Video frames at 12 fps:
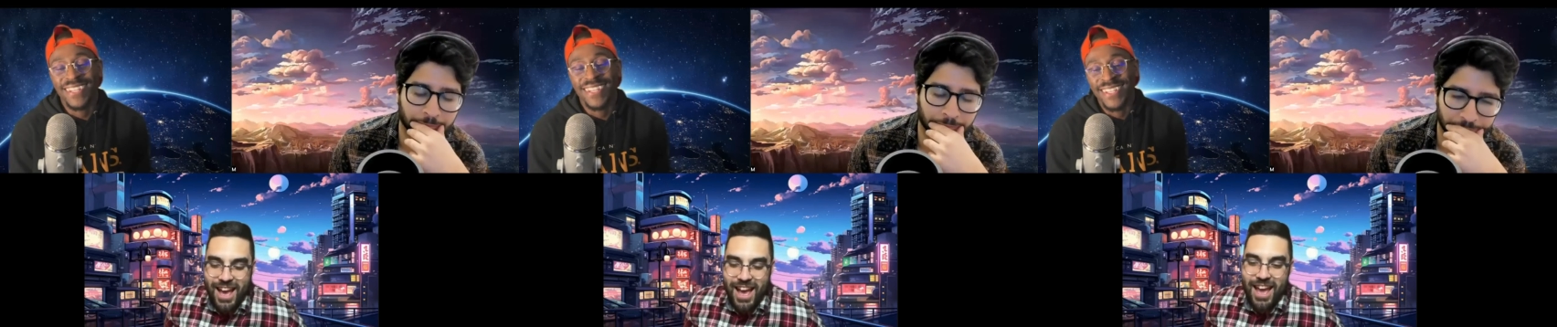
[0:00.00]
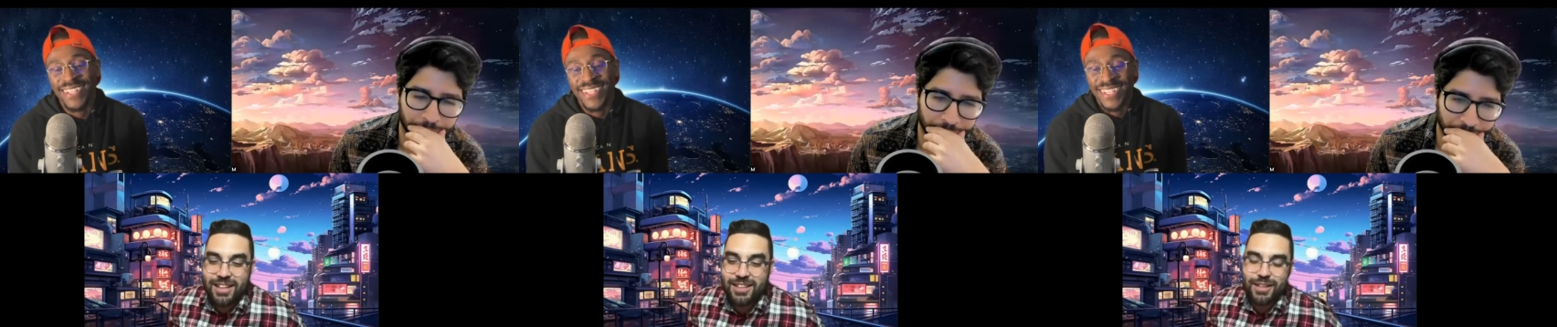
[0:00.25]

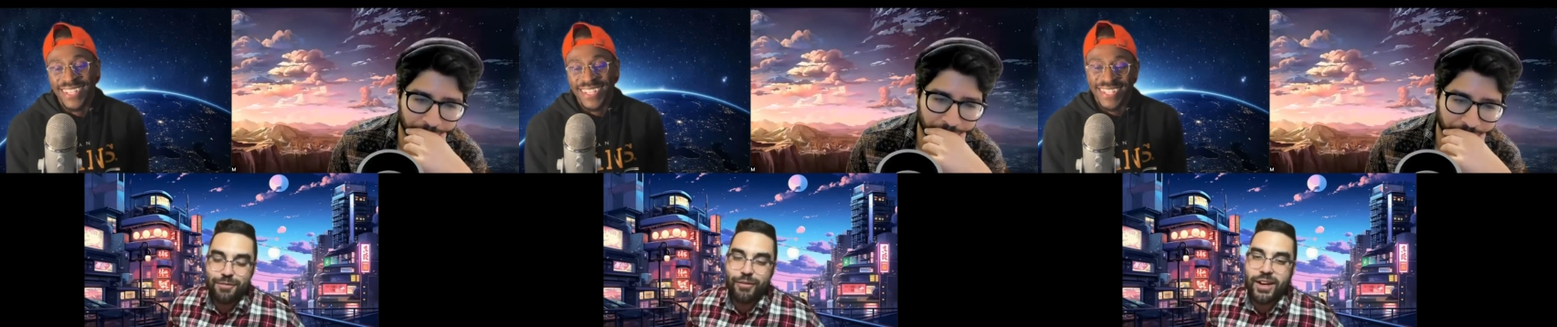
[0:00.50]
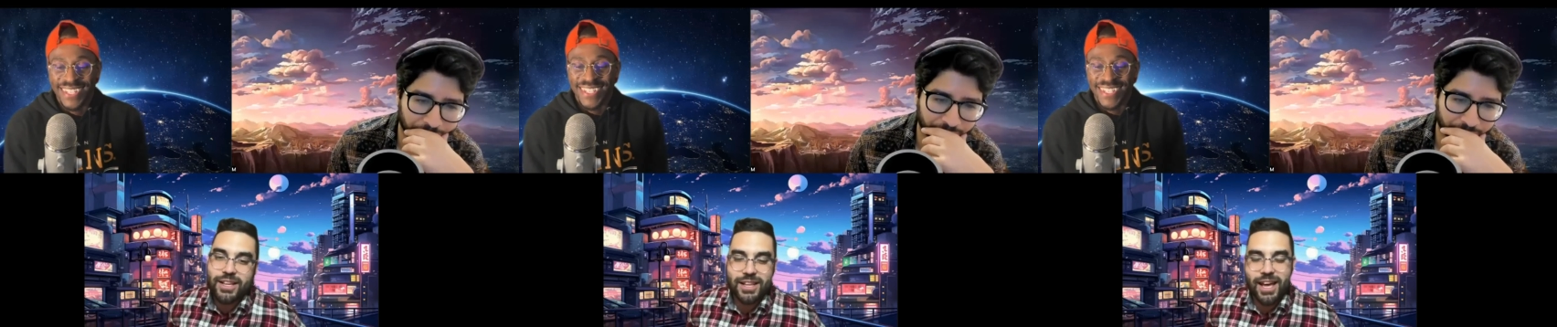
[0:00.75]
Speaker 1: it's it's
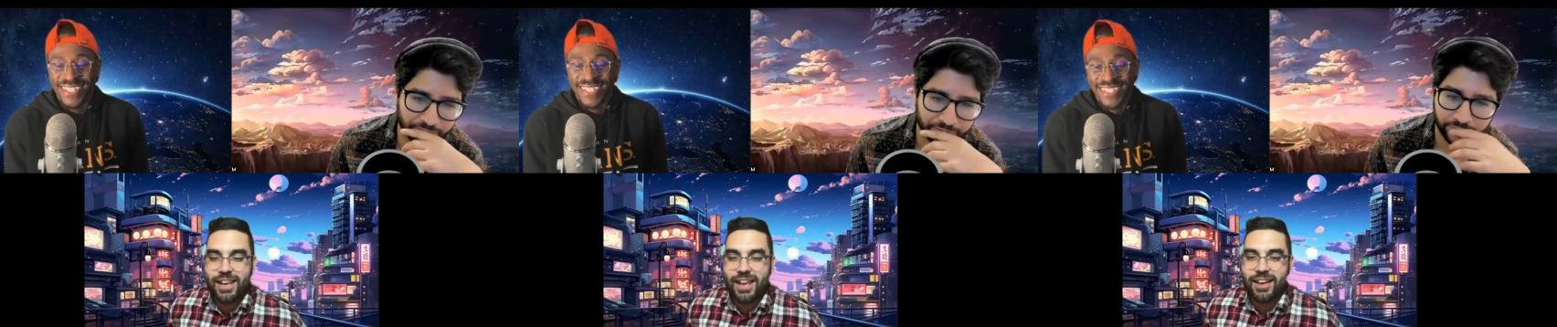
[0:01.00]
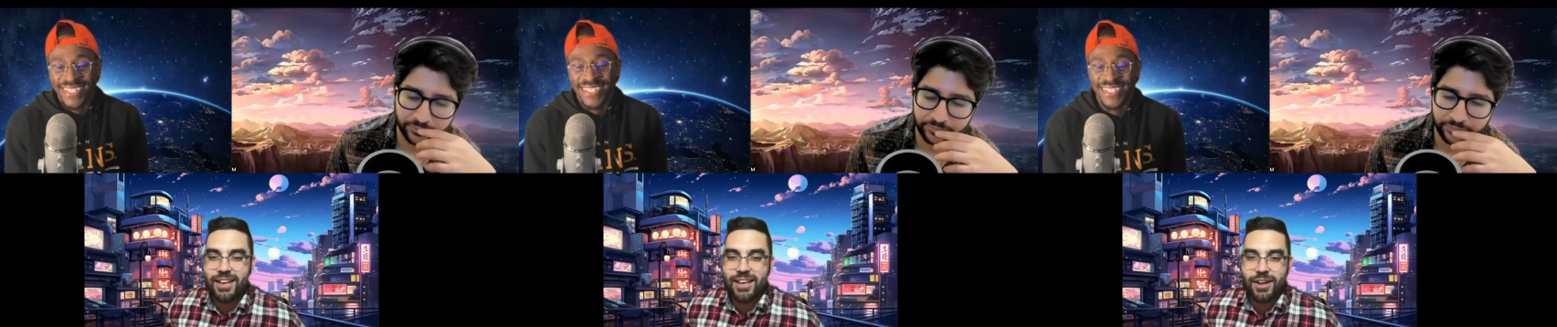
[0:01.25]
funny that
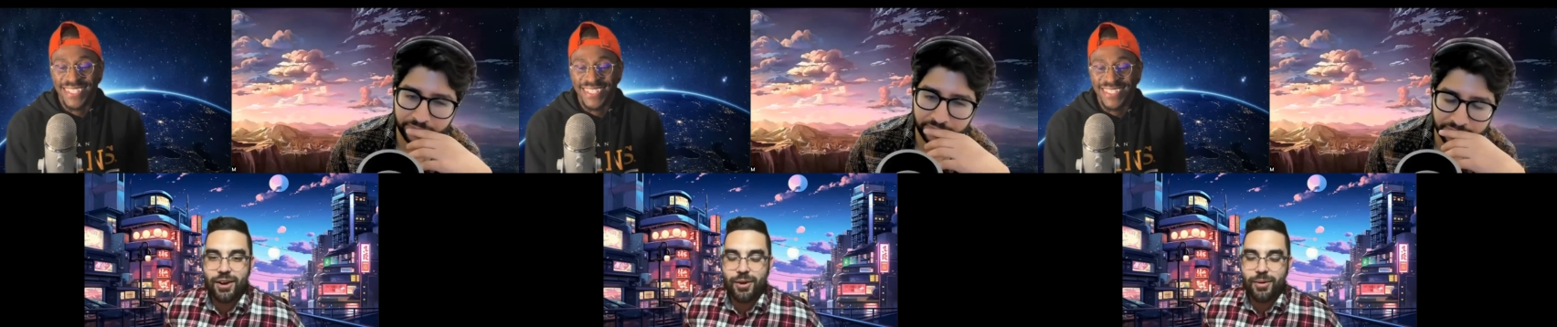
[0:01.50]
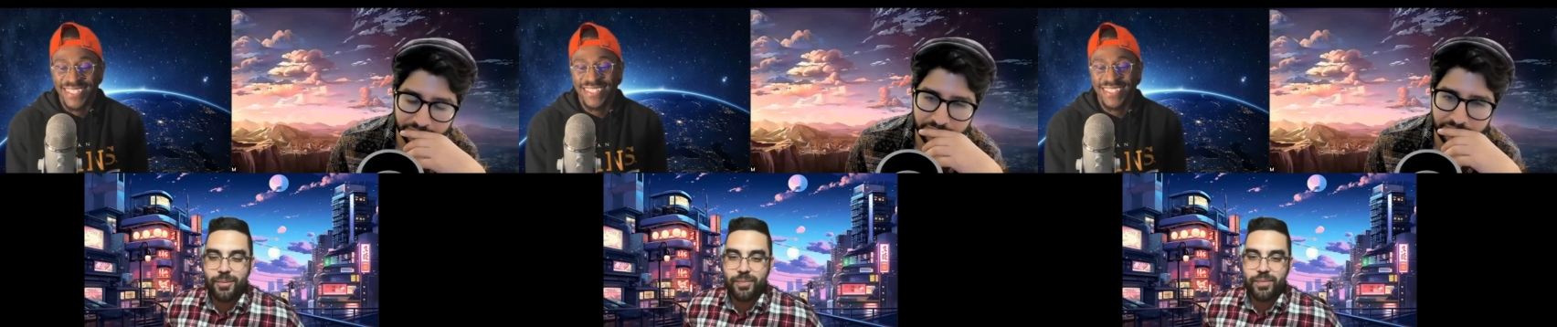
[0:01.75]
like you know,
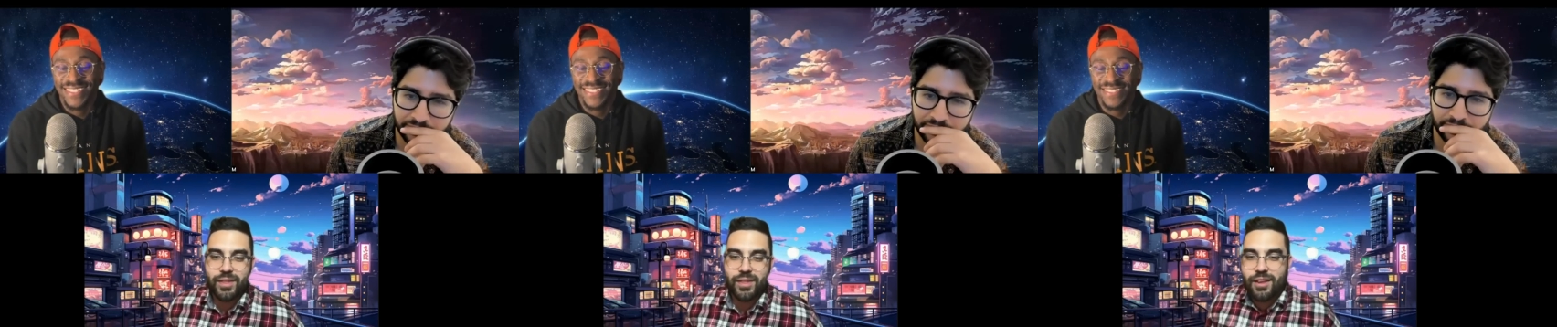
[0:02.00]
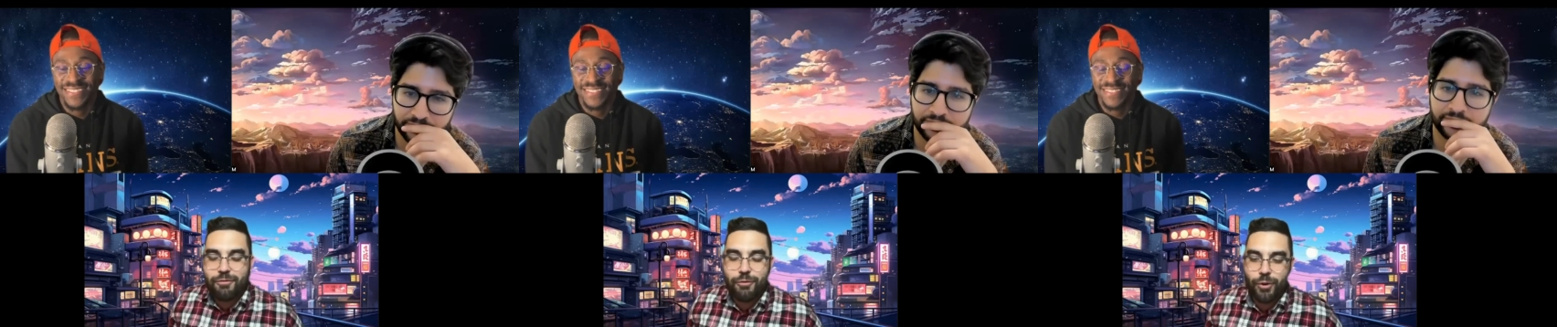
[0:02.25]

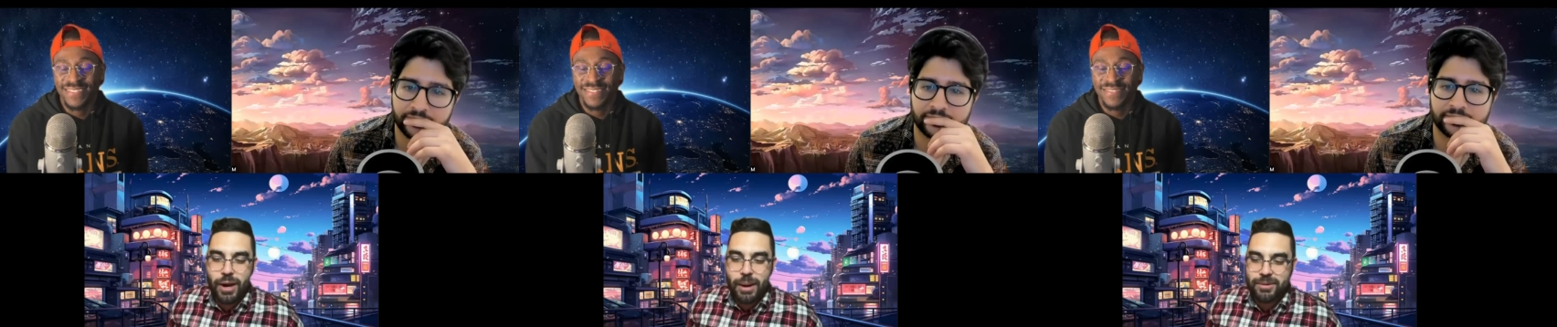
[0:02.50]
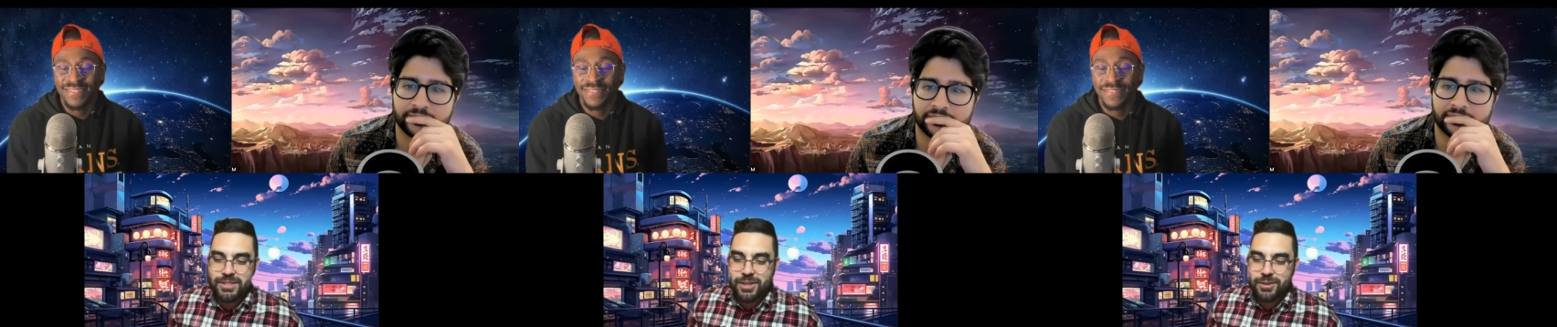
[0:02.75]
four
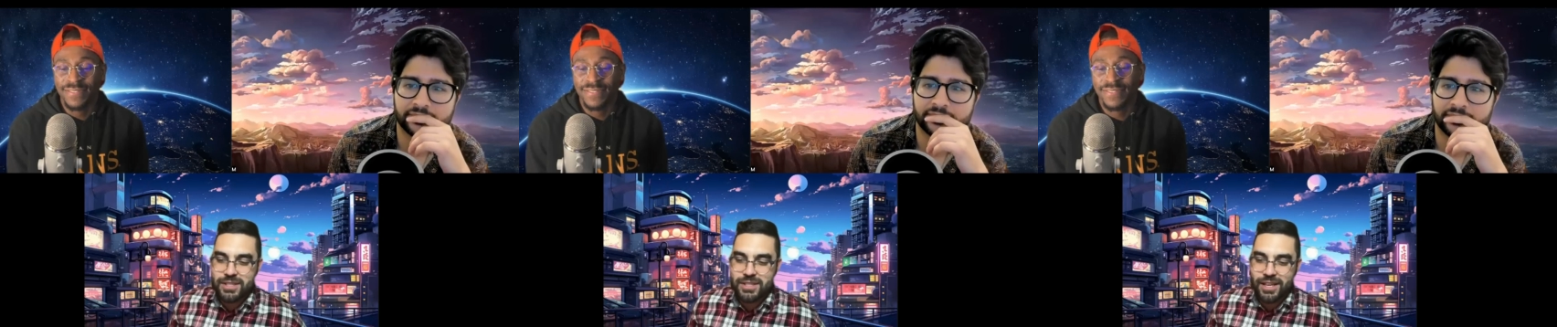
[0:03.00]
episodes in,